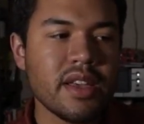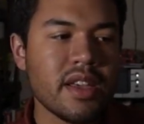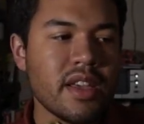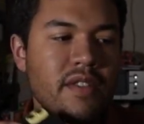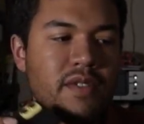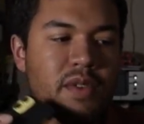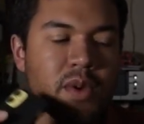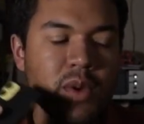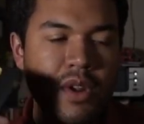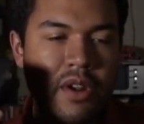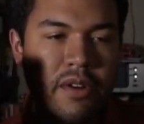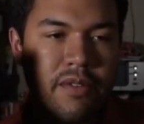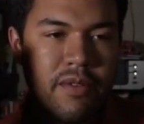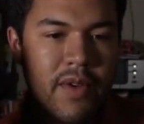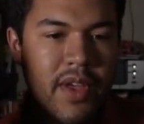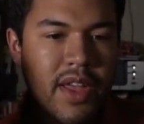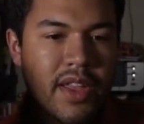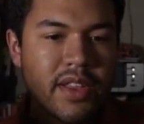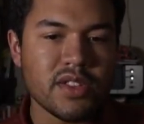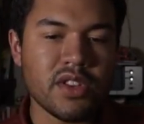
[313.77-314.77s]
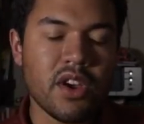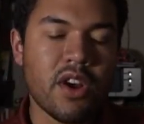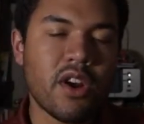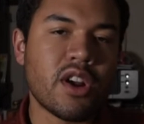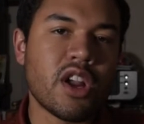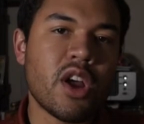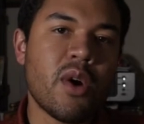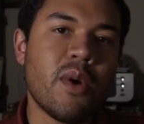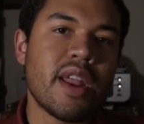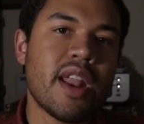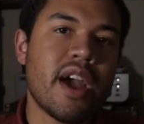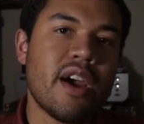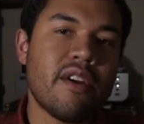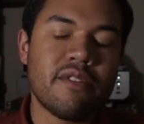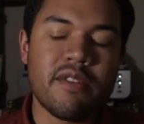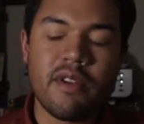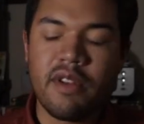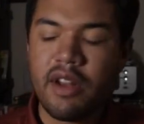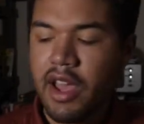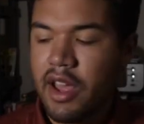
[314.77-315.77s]
if you and your friends are going out
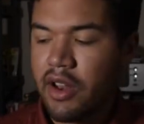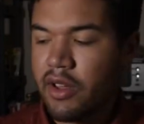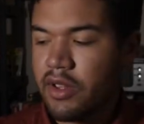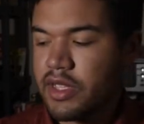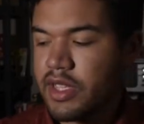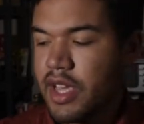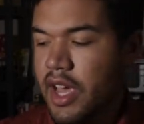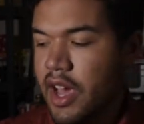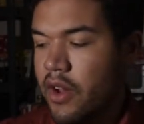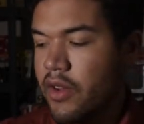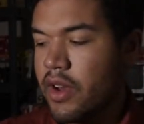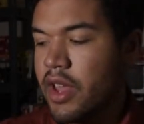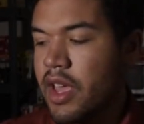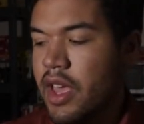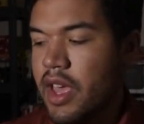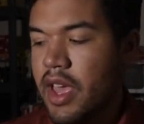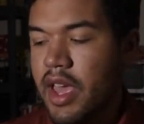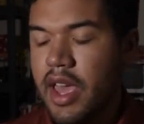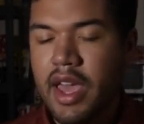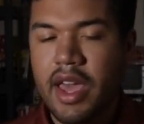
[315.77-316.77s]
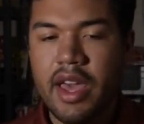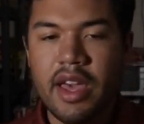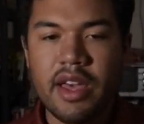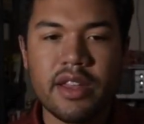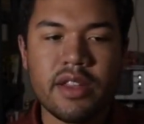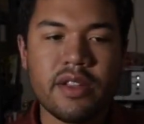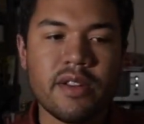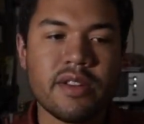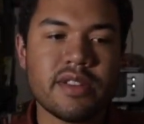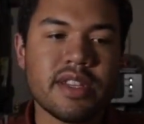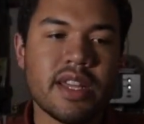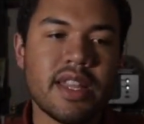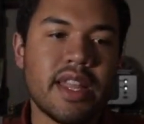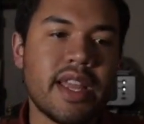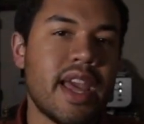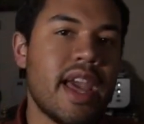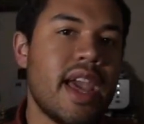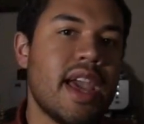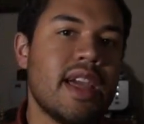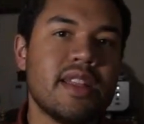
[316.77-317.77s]
for a night on town and you decide like,
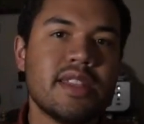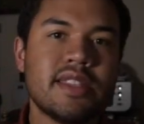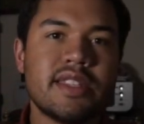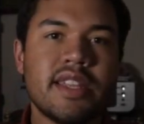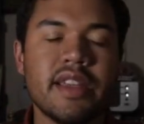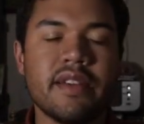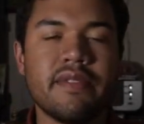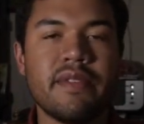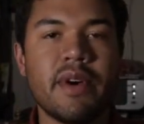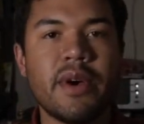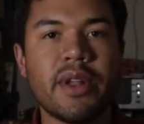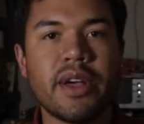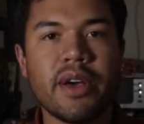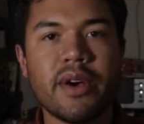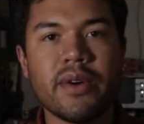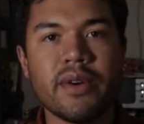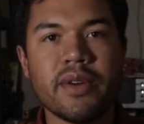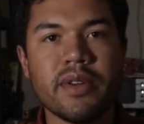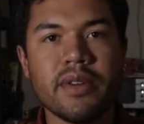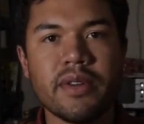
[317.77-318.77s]
hey, let's take a photo.